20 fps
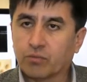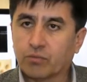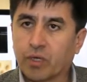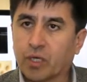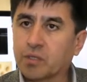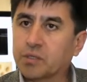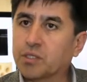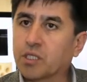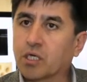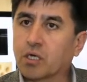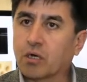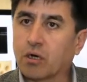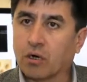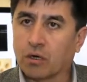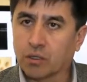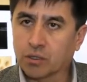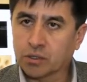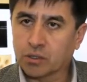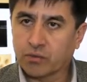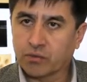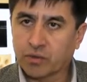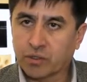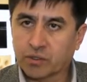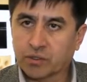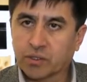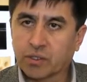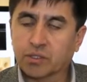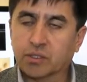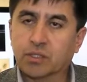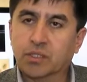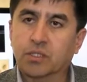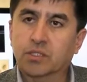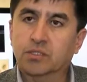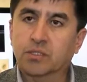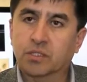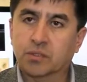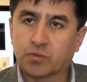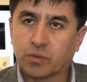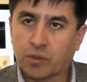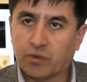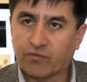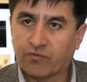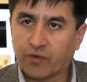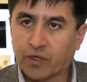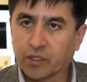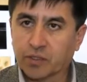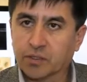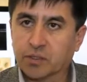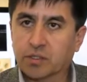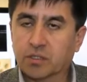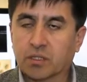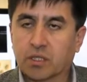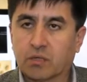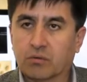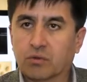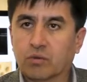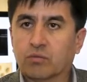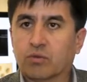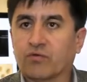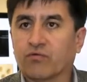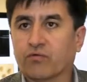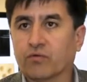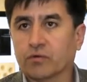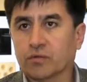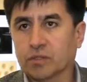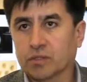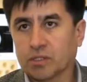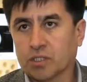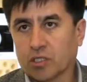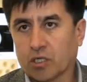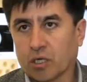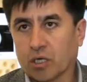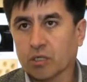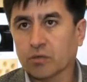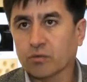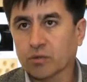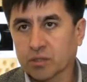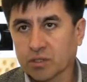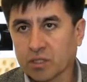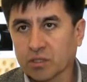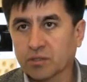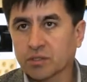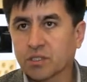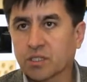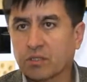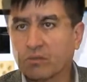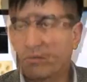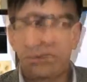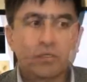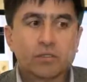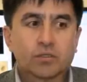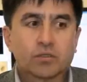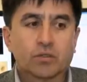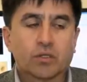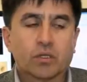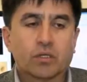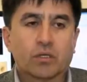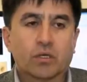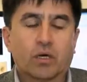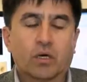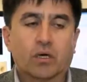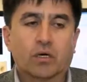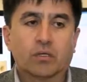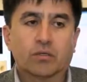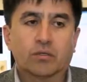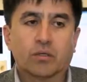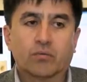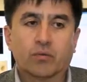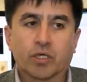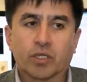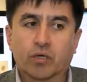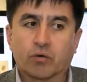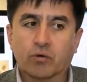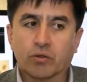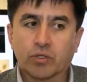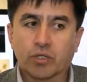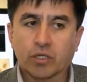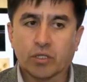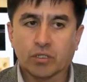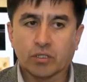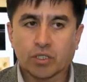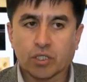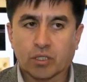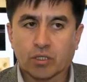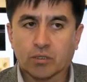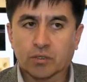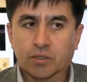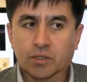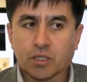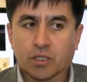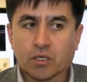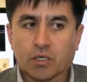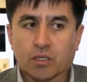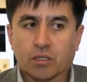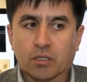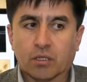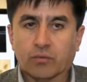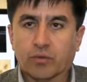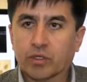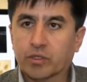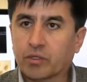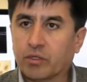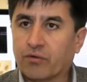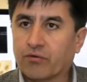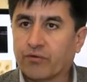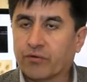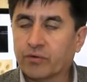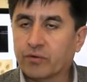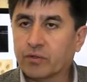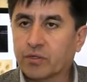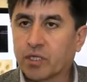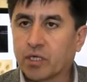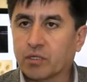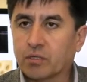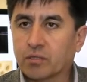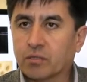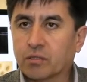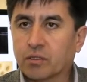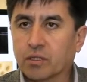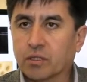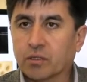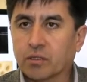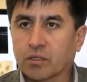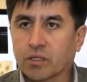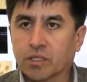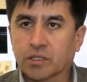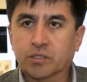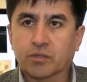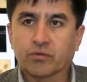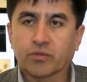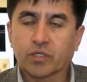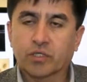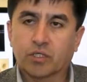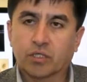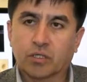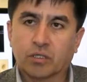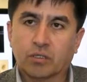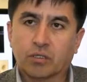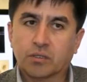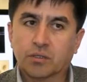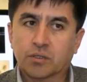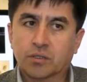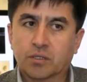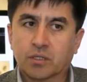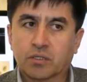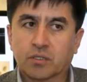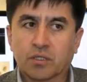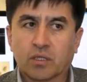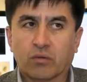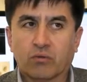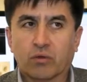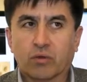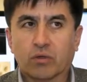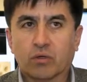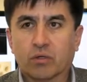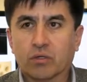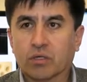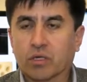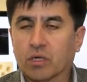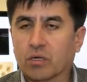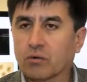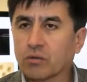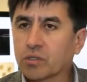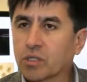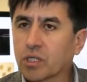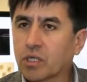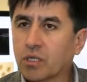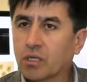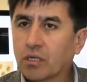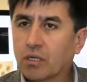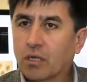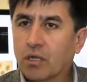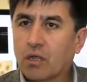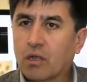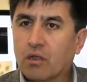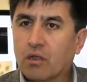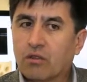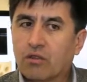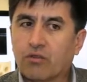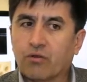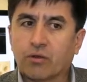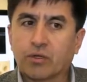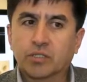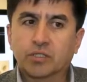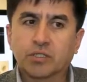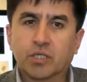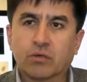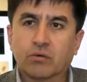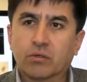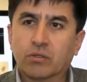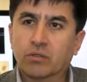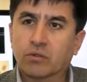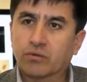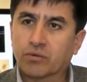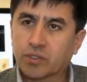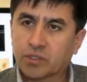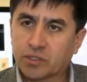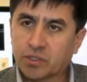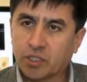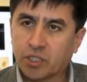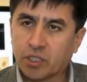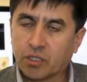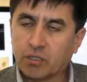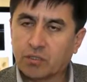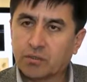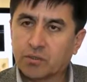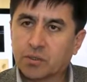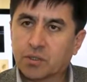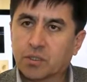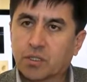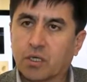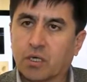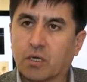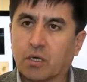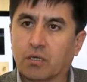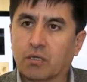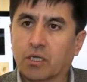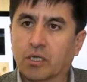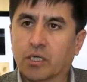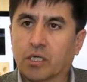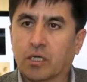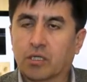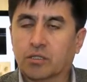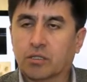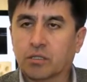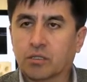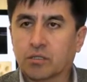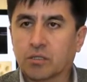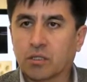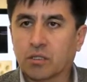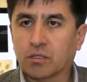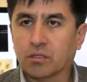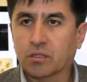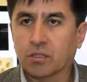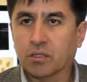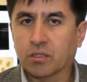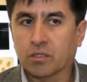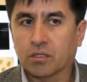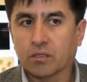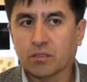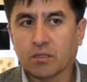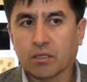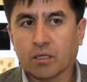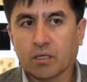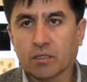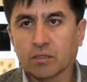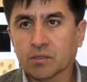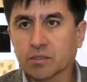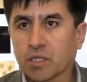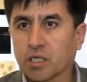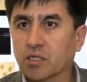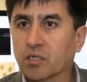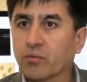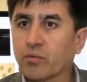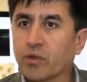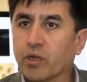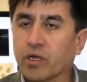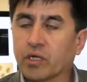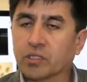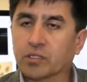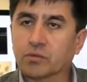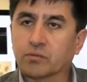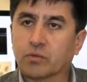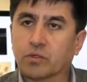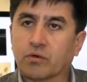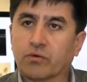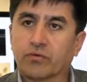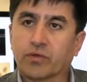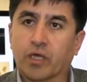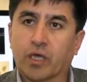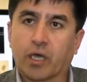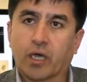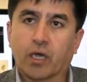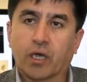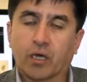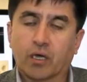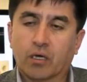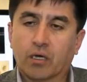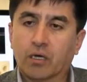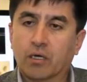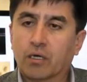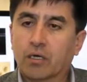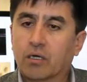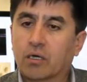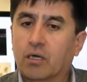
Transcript: basic cause of the disease has been fixed even before this child was conceived. So the mitochondrial genes are a little bit different than the rest of the genes, and even though there are only 37 of these genes located in the cytoplasm of the egg,